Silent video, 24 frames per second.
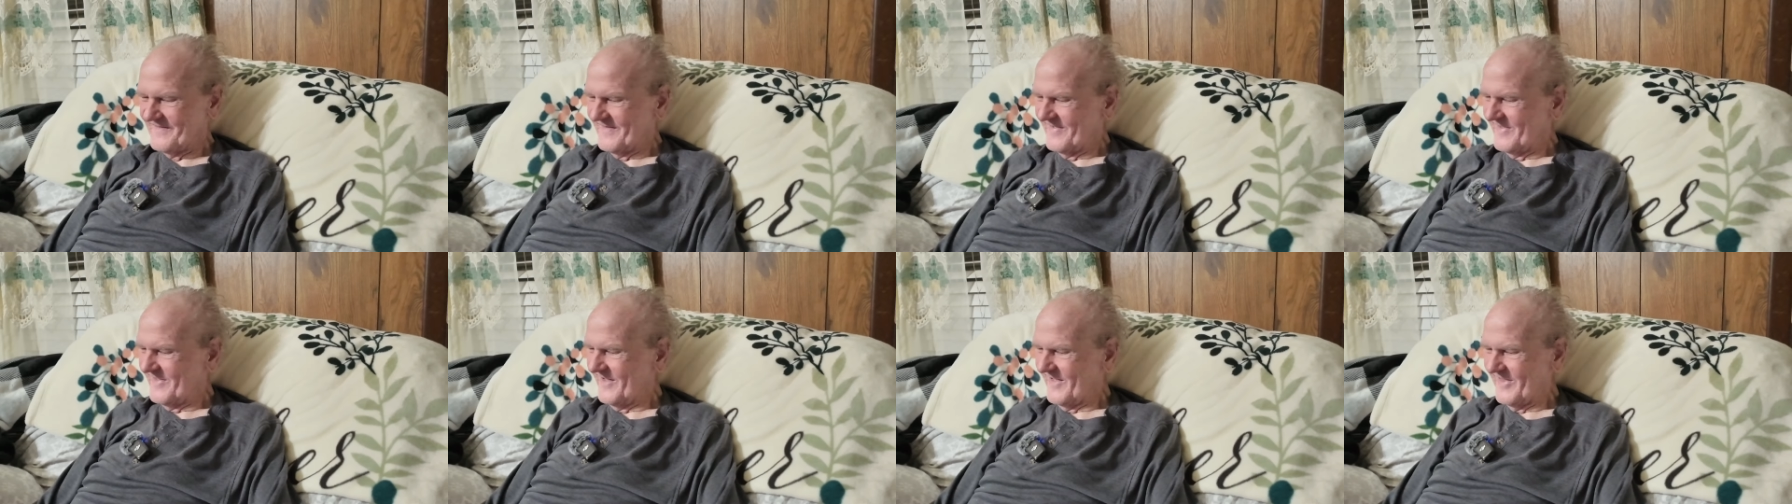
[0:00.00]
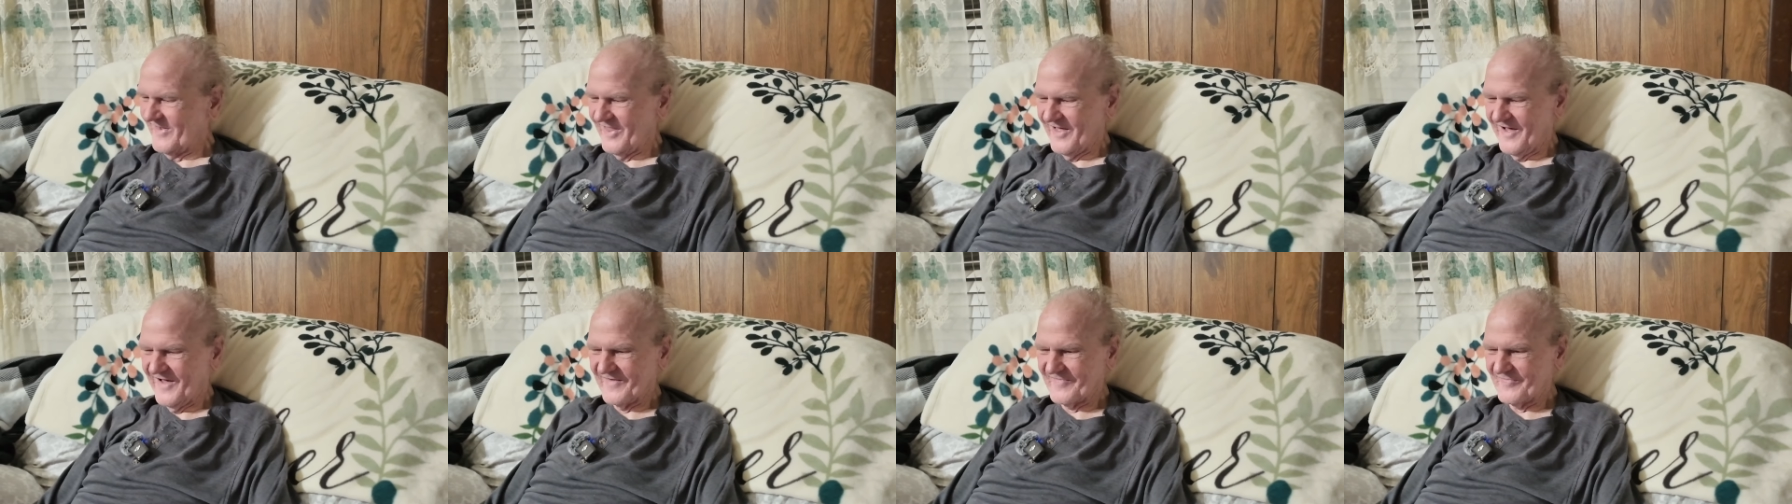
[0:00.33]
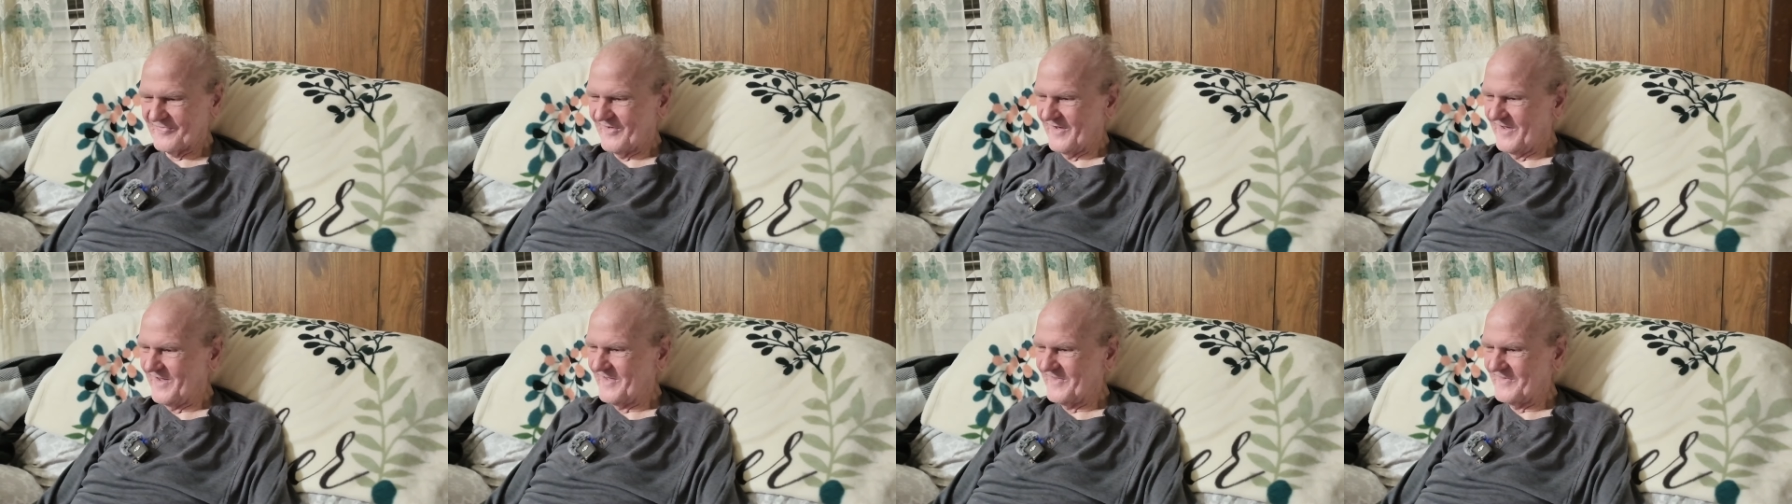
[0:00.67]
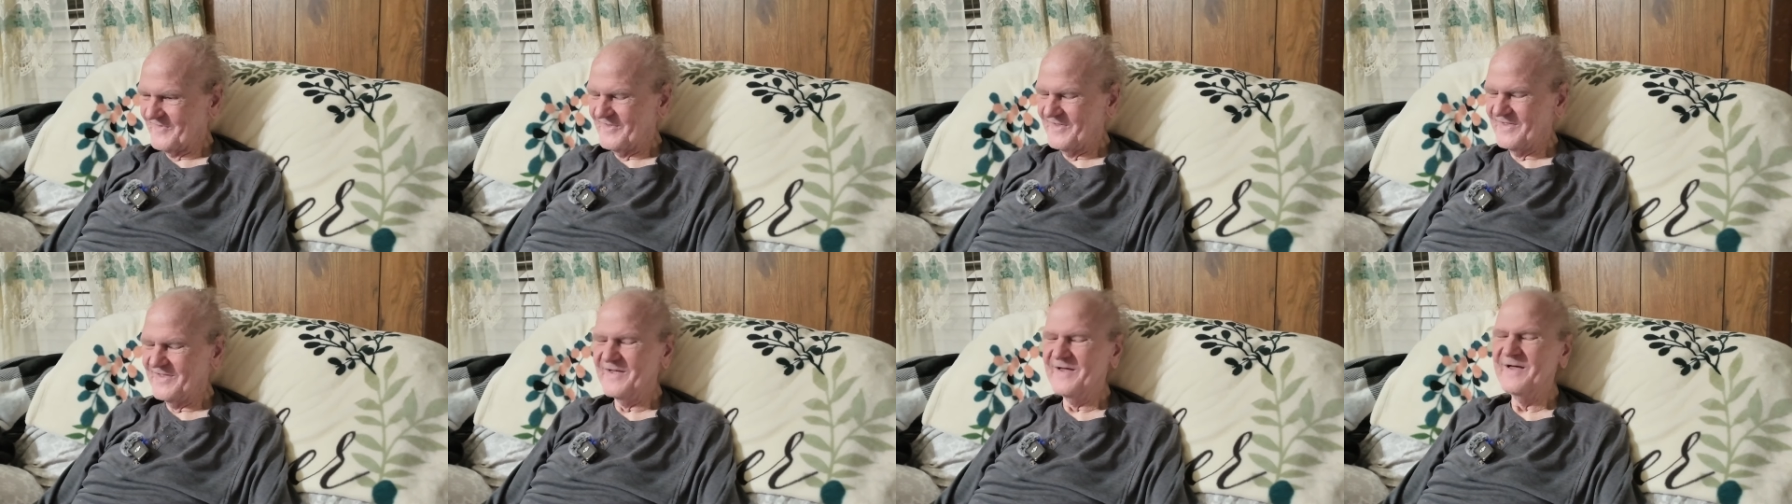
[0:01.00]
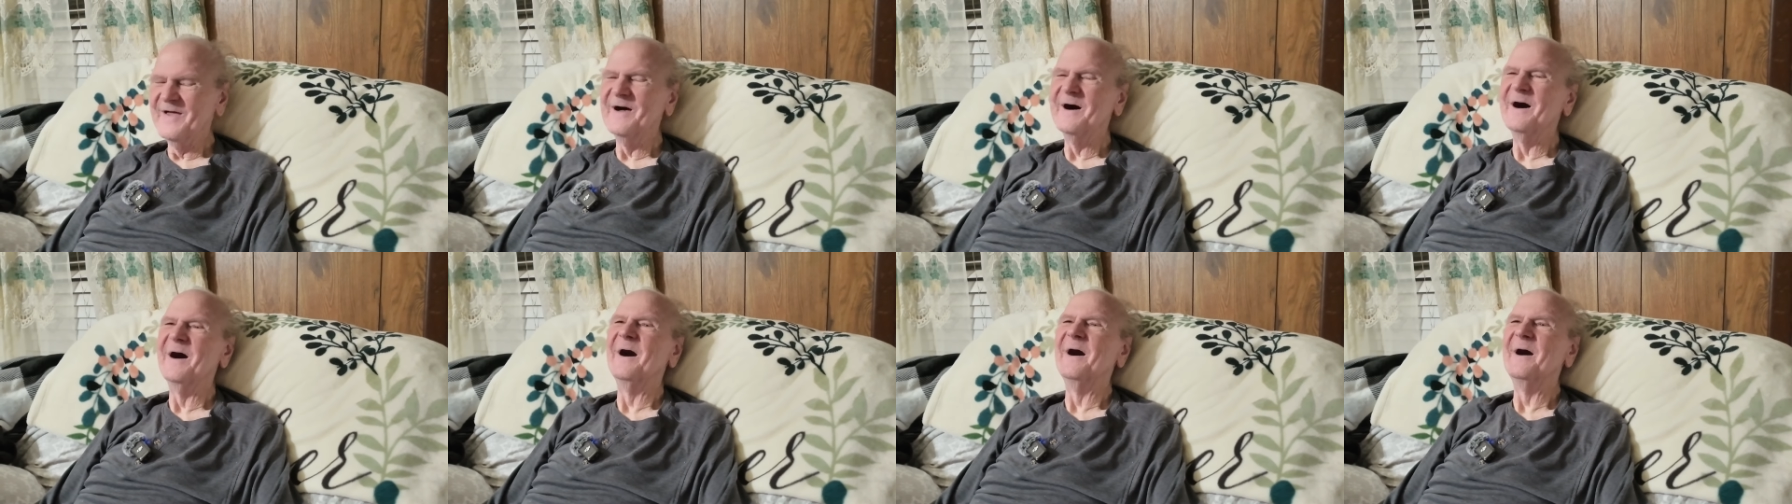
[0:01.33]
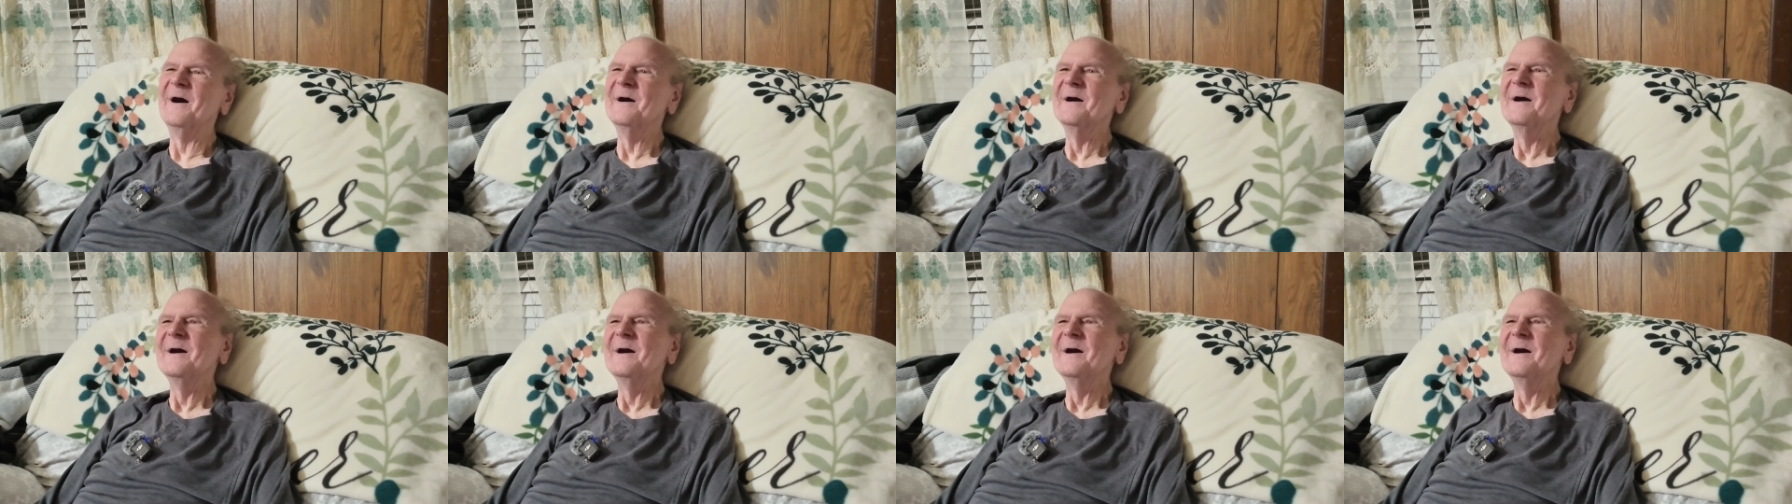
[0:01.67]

and no, he said I like to tell that. you, yeah.